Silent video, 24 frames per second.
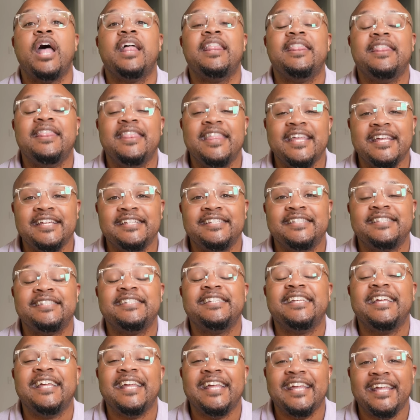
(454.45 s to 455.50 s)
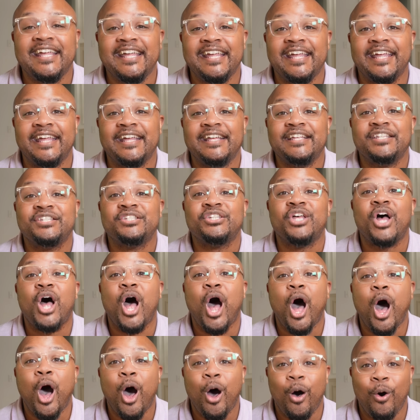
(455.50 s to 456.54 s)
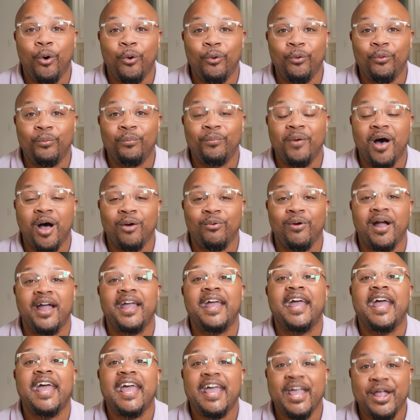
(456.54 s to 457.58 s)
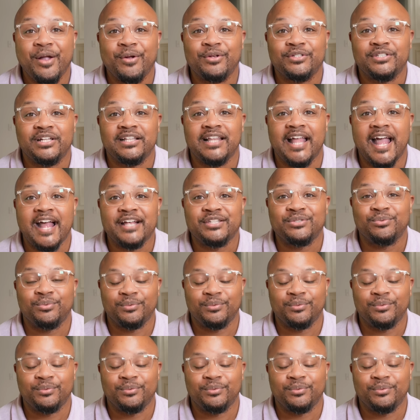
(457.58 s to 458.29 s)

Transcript: this is home. All right, here's the last